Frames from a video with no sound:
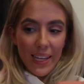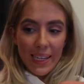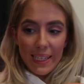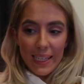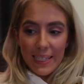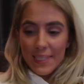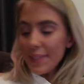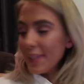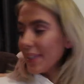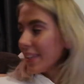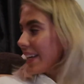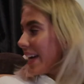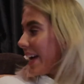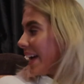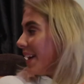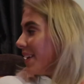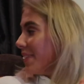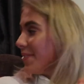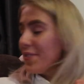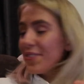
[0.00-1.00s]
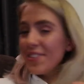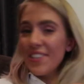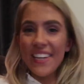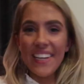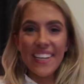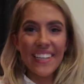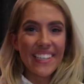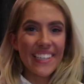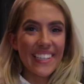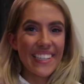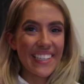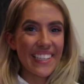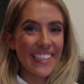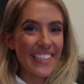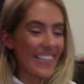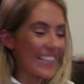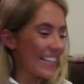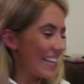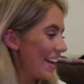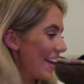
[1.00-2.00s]
little gift.
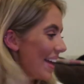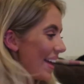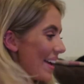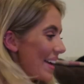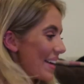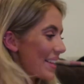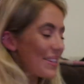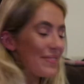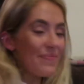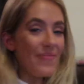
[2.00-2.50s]
The